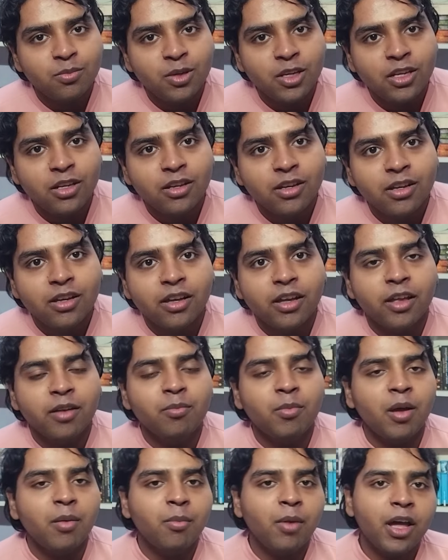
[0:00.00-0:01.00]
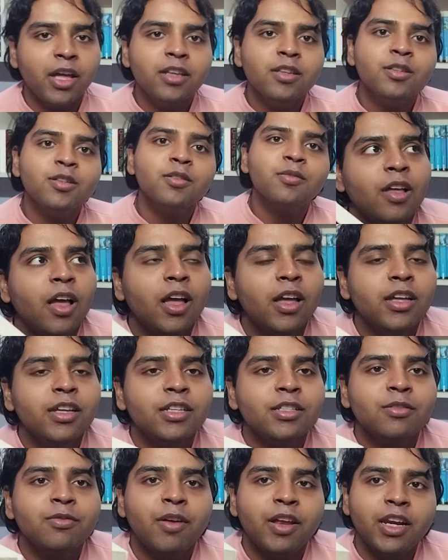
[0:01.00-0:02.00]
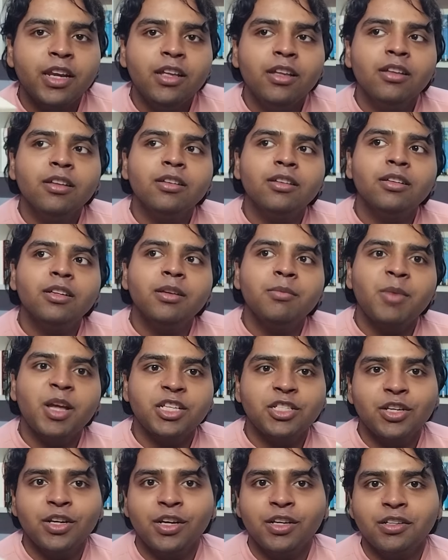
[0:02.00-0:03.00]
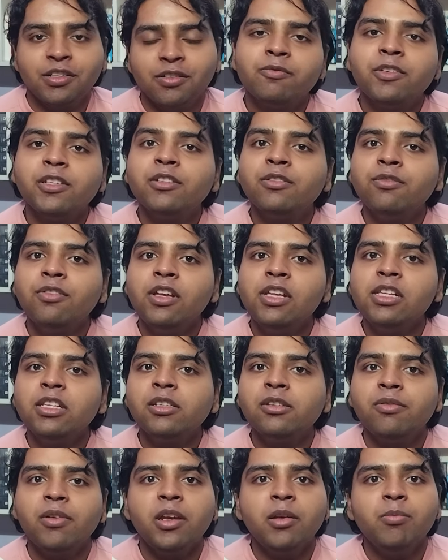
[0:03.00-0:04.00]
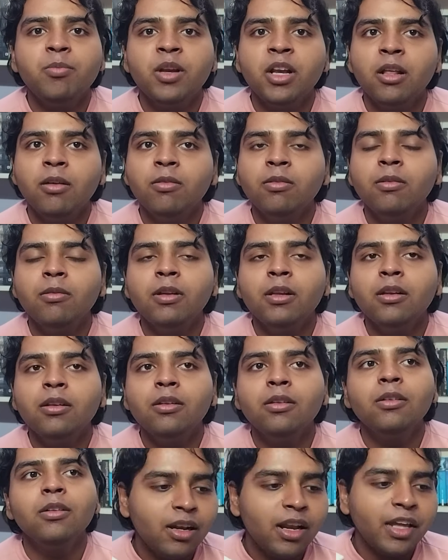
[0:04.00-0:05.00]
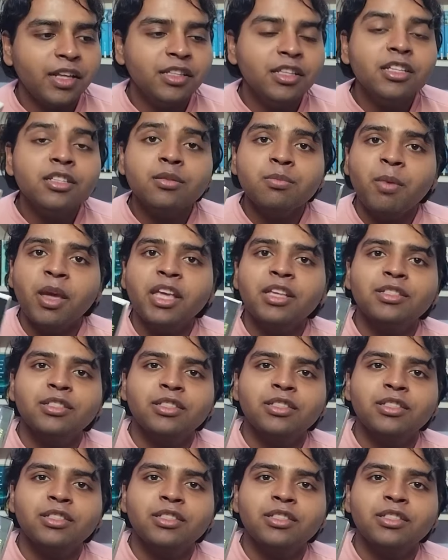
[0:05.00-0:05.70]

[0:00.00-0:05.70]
be in my mind. It's very imaginative, which feels very believable. Like this makes